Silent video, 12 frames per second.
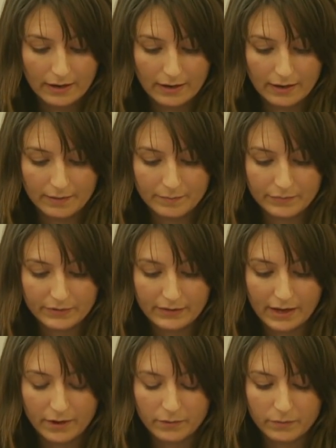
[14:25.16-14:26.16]

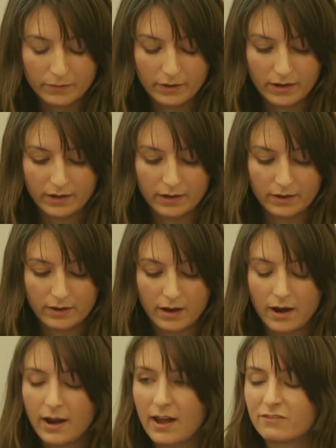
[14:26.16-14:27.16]
Now,
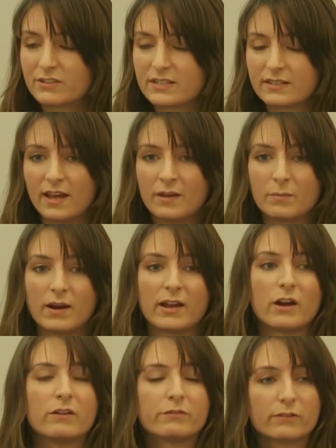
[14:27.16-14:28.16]
I have to say
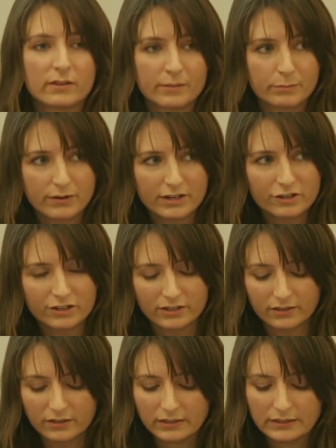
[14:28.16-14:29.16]
my overall
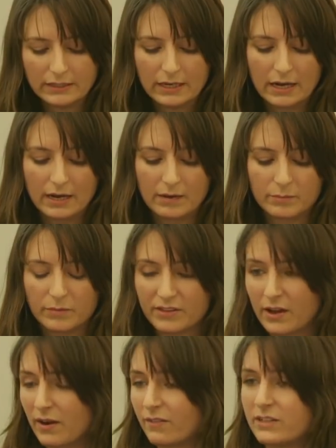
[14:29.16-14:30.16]
impression,
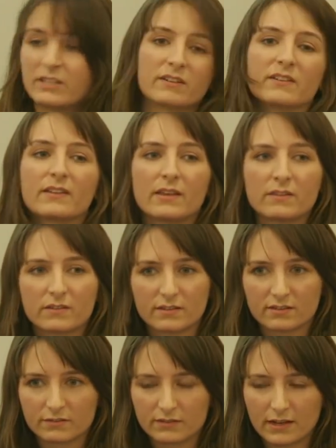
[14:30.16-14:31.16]
without having done a
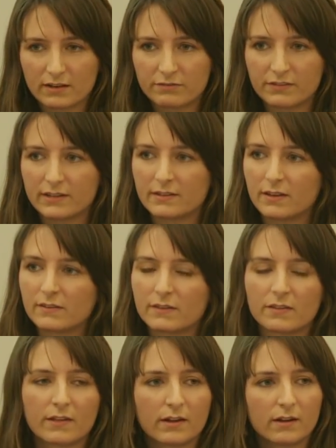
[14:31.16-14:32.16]
census of Salafis, is
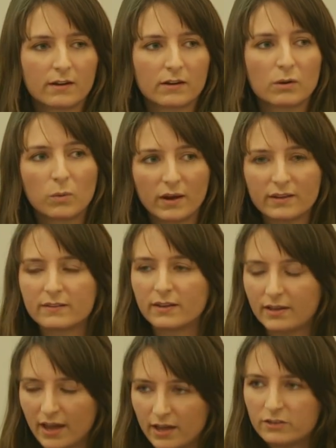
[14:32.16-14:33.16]
that they are quite
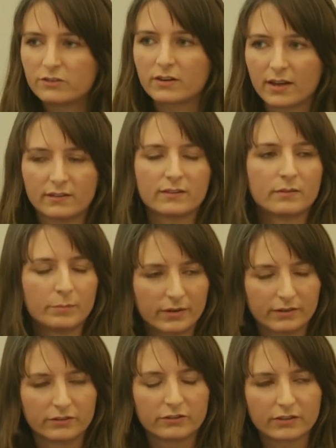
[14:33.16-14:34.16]
an educated
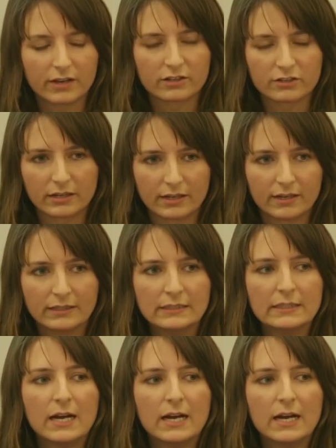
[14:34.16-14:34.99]
bunch, actually.